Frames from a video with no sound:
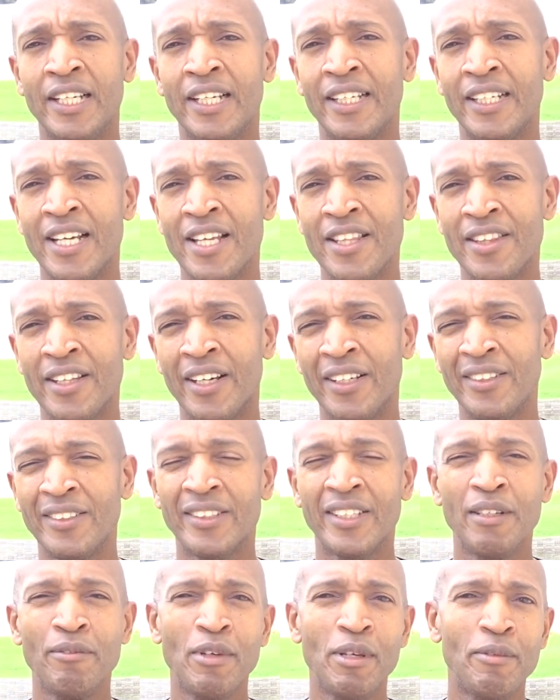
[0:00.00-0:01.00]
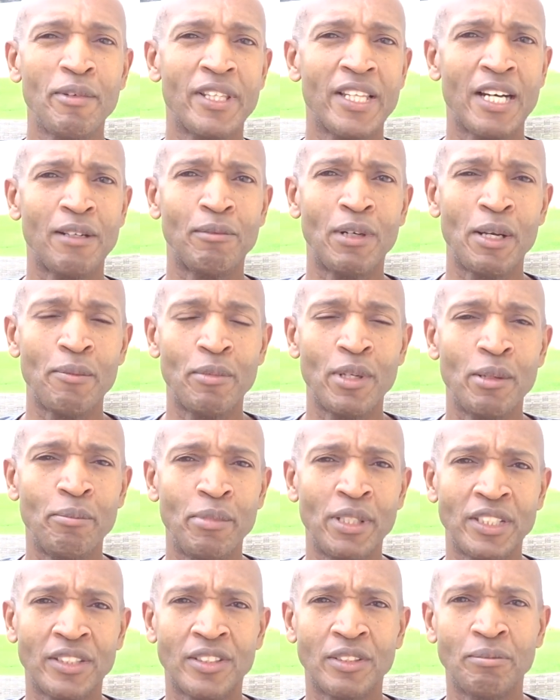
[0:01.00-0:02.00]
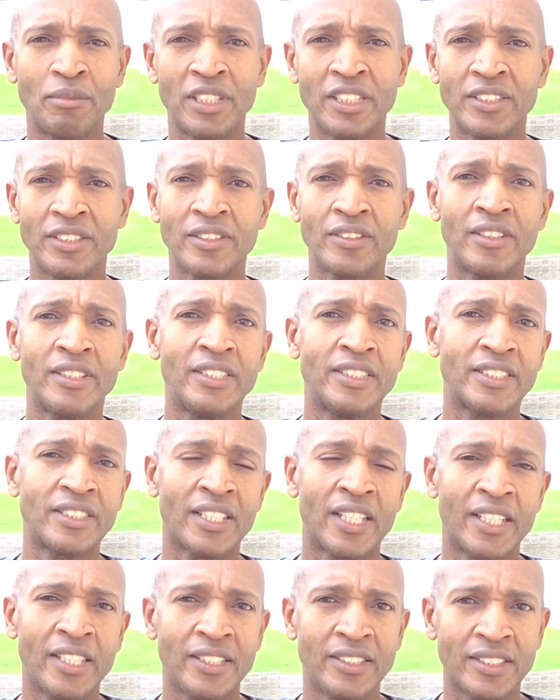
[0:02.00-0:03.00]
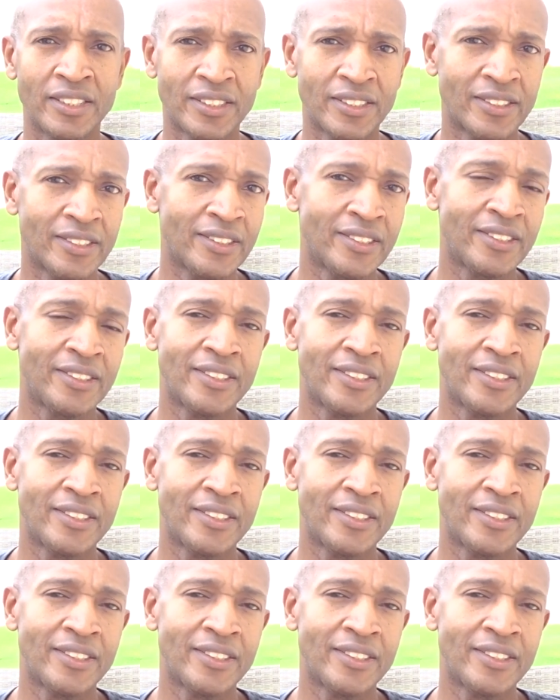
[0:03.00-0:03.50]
And I thought, okay, maybe that might be a bit too much. So I decided just to,